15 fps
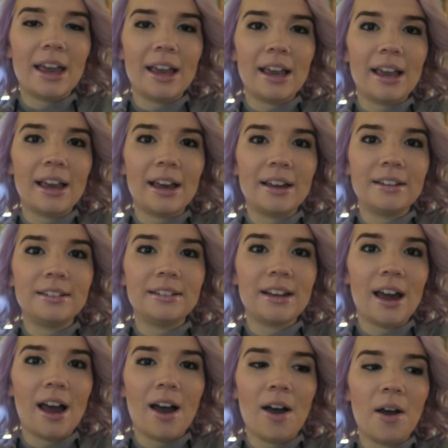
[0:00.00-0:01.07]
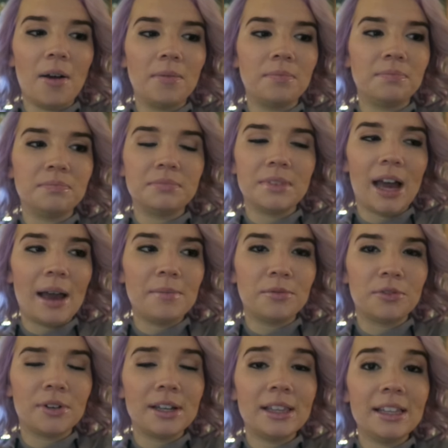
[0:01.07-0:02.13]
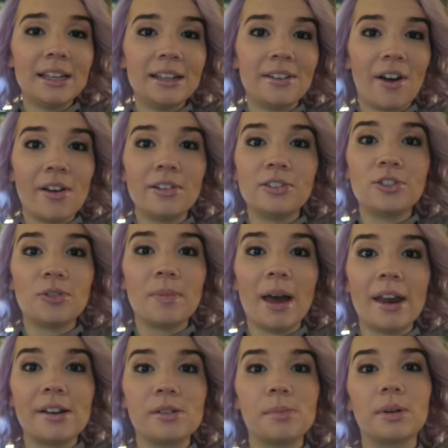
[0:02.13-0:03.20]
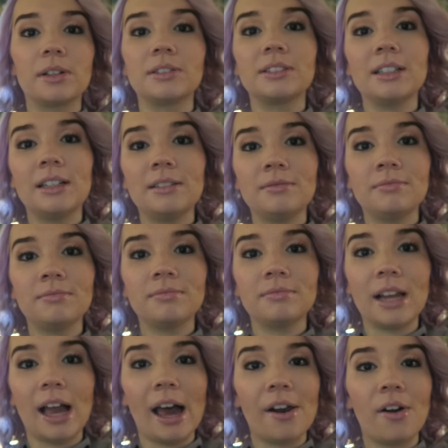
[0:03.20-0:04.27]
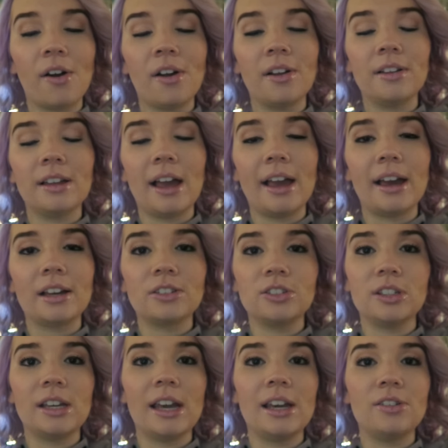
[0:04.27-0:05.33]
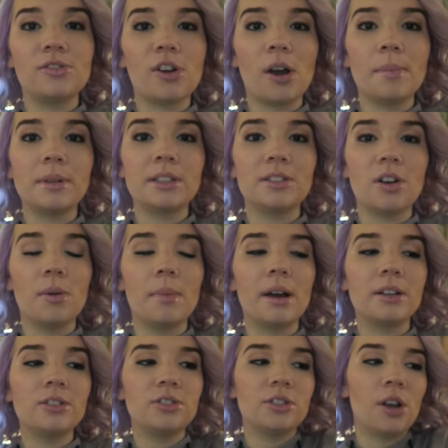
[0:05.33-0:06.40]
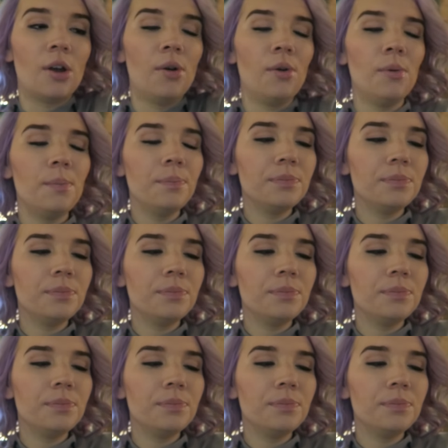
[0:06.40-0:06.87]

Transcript: And um, I'm really not a dramatic person at all. I actually hate drama so much, so